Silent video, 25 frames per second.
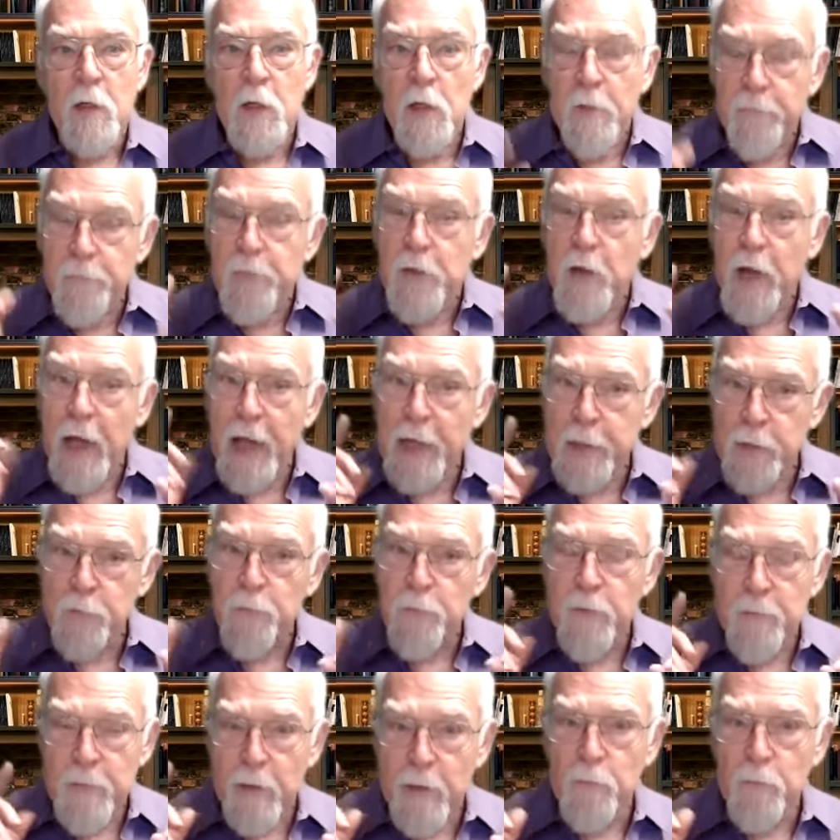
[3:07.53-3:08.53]
If you had
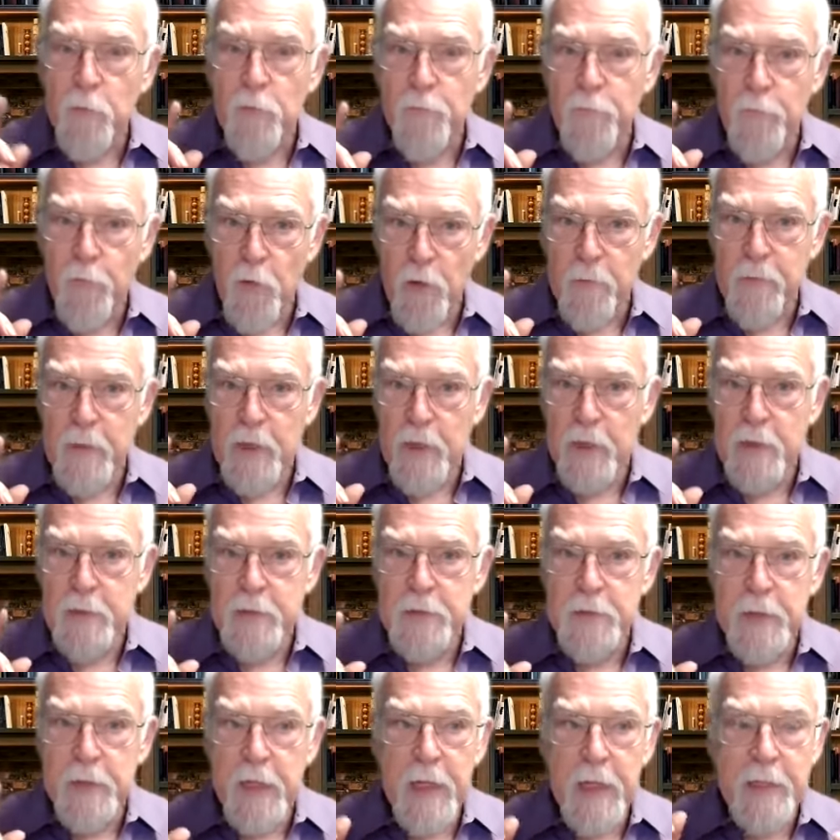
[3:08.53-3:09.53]
to remember
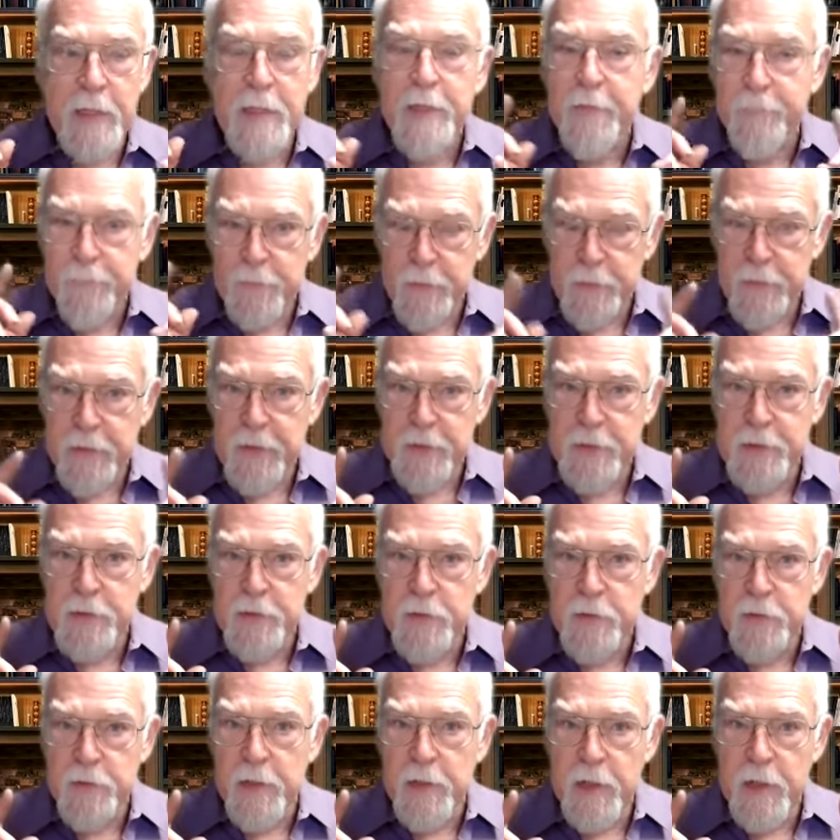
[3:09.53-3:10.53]
formulas and different
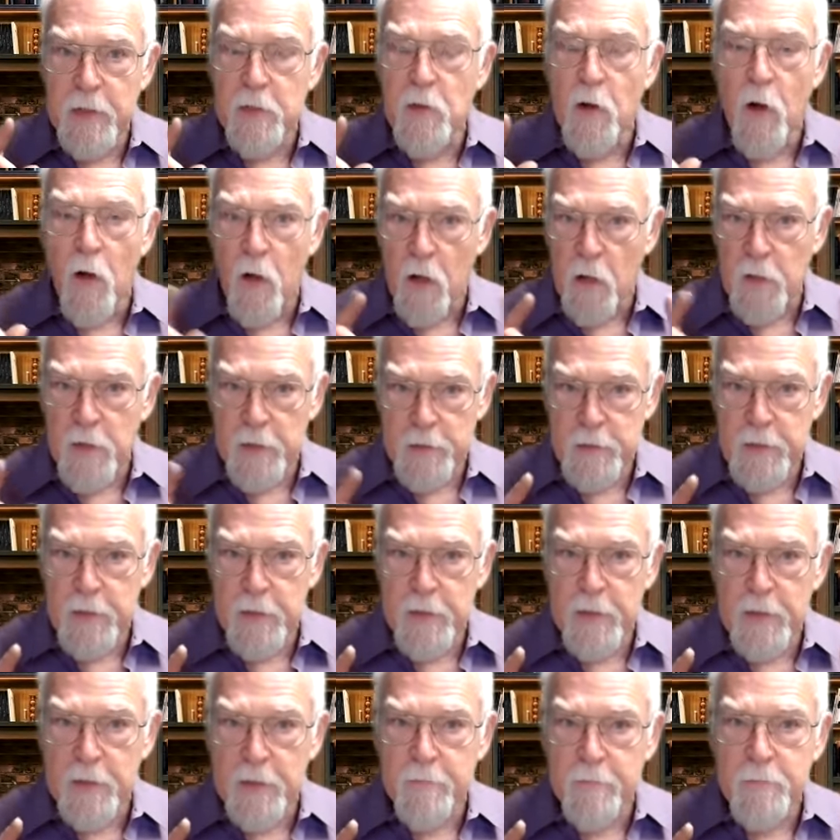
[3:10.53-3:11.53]
things in your head all the
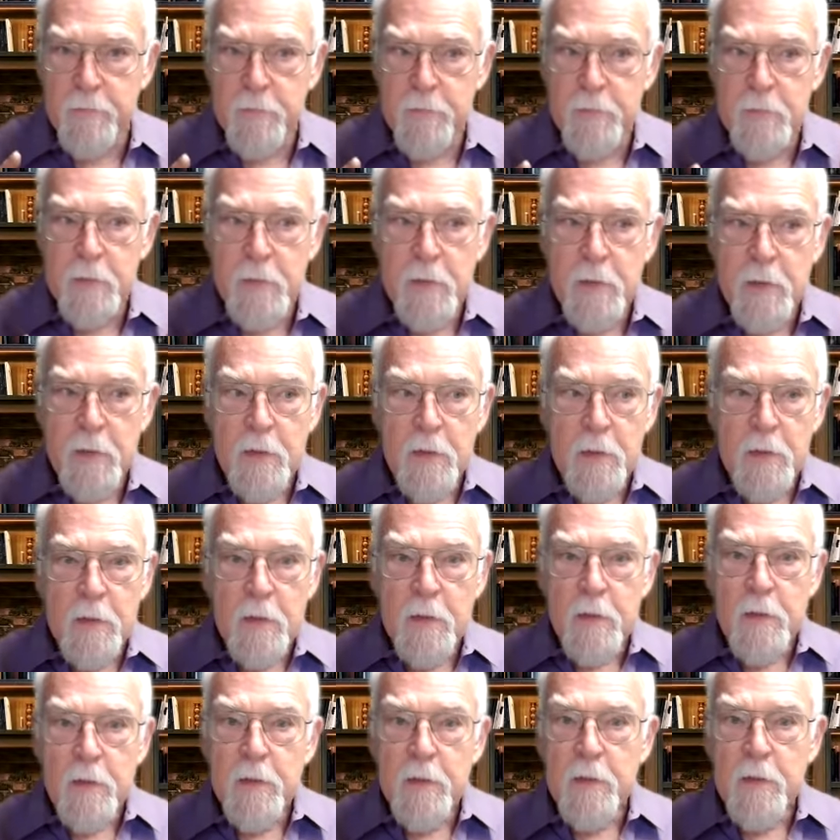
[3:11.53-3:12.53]
time,
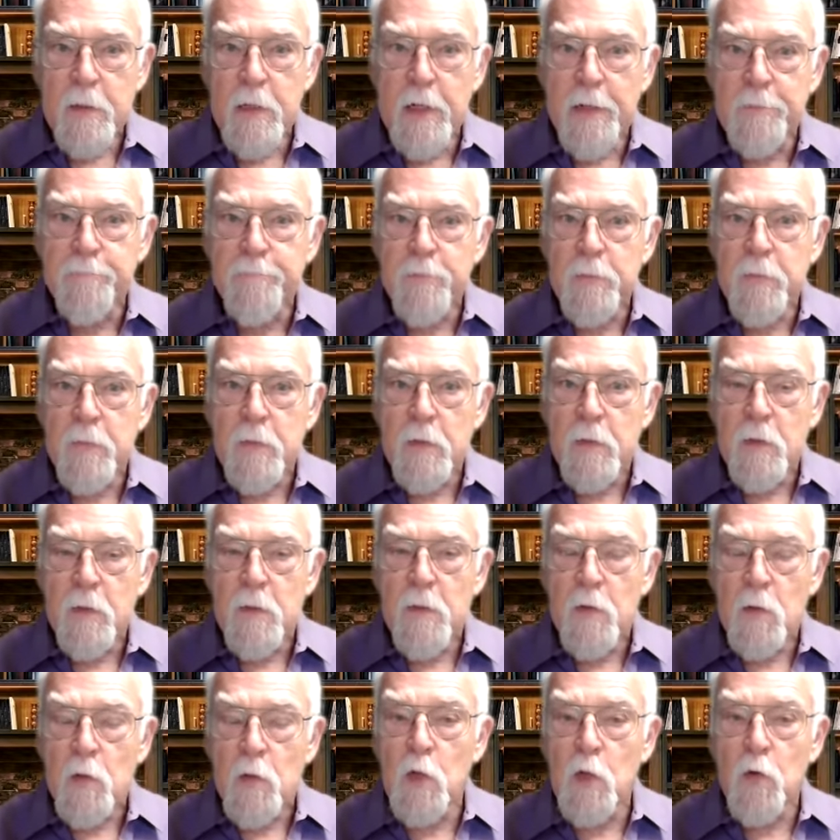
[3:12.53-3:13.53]
uh,
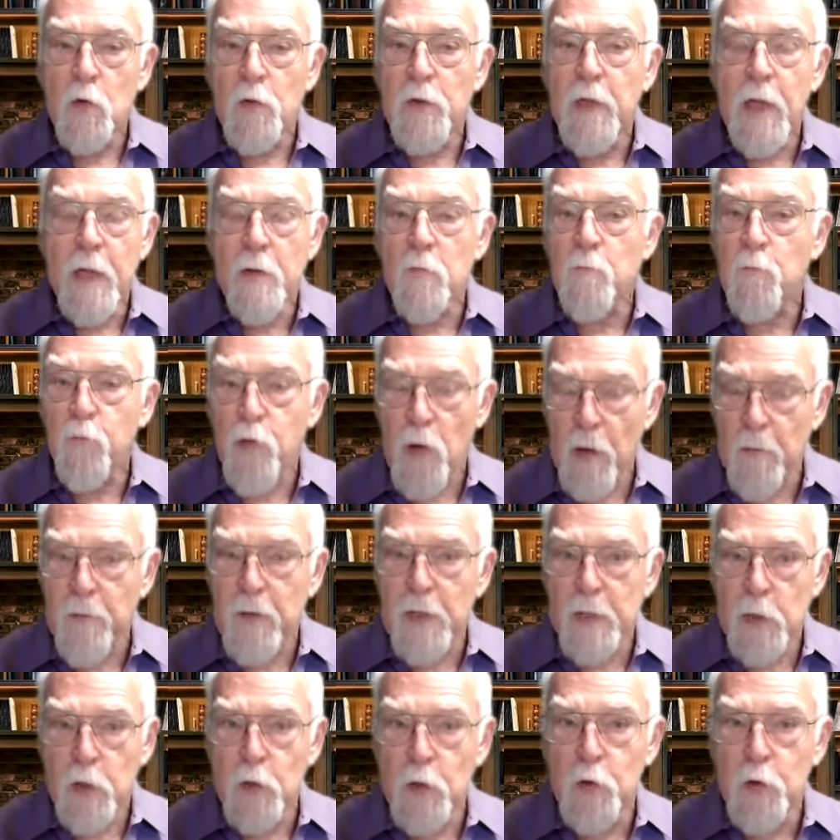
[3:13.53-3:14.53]
you then
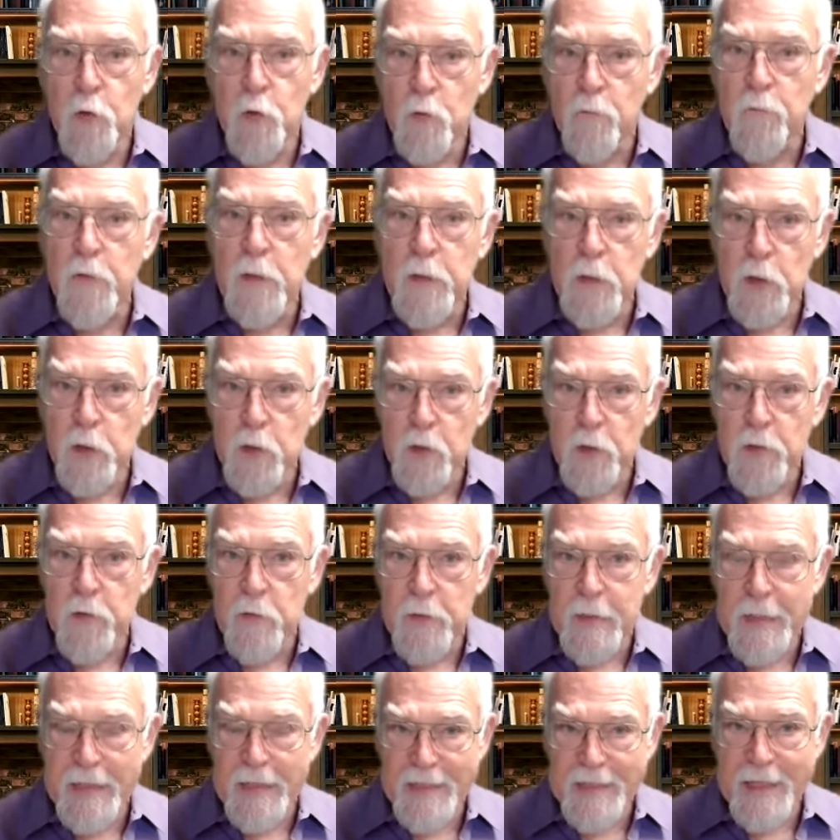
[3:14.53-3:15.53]
probably could do really good
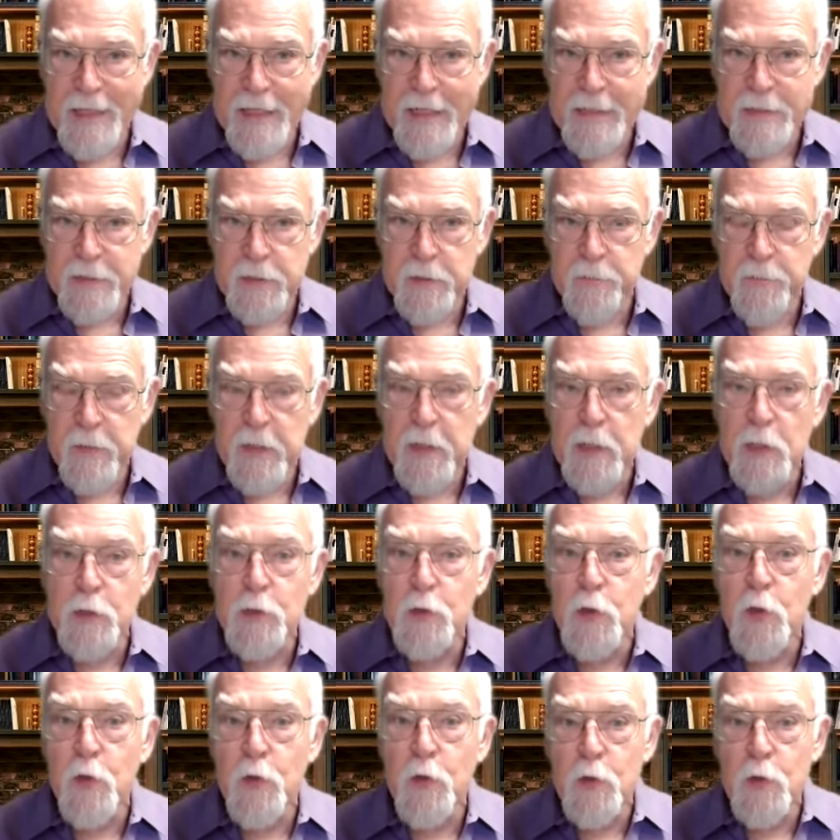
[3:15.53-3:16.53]
on a test
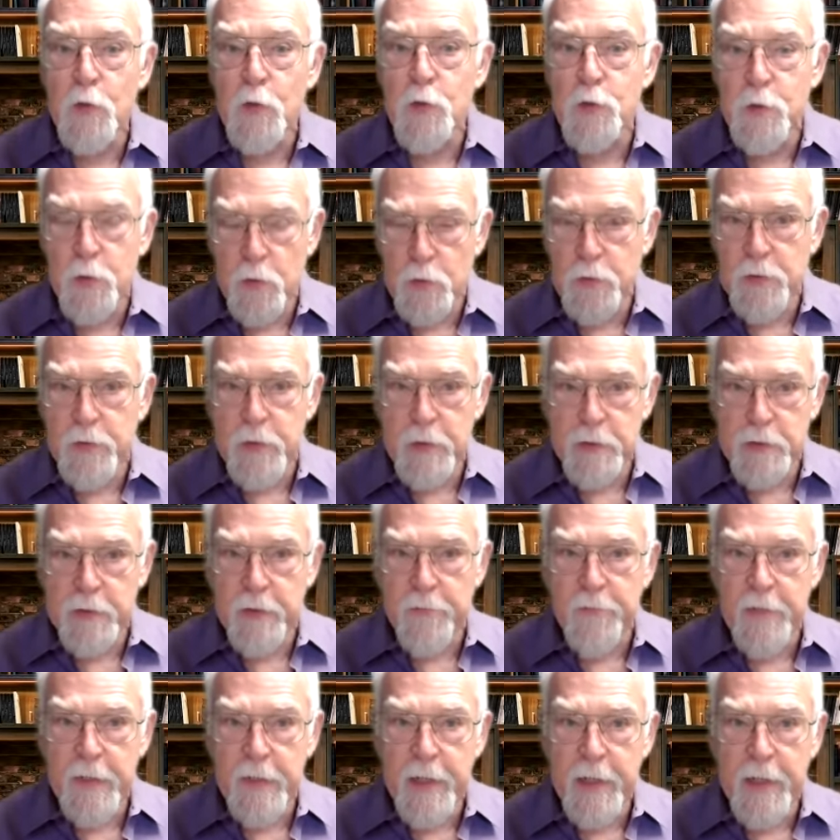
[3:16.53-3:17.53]
because you use those things
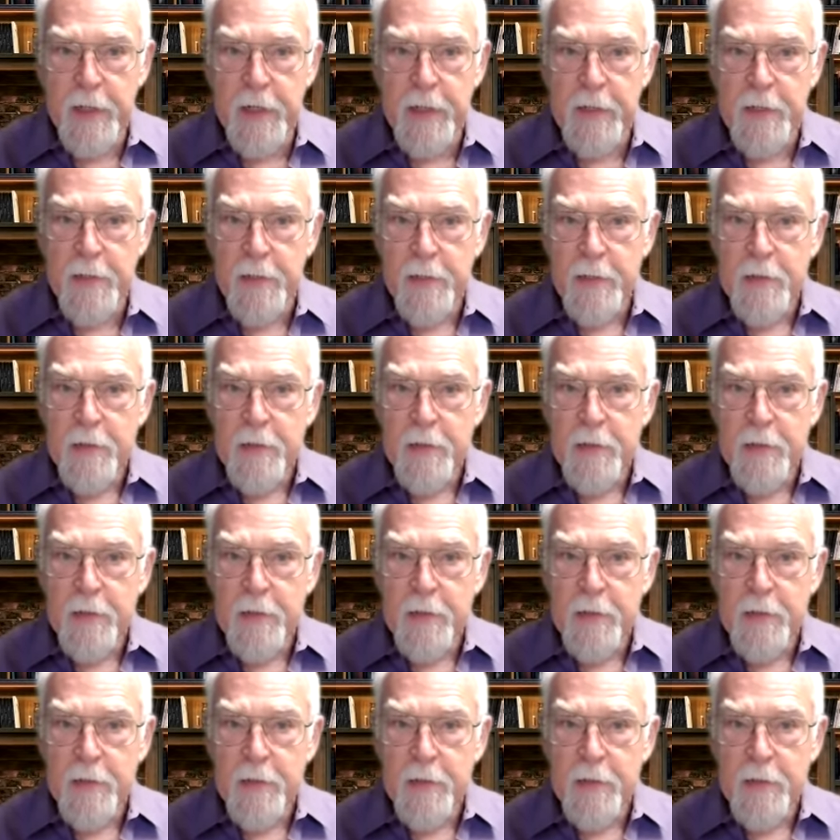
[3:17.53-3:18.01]
every day.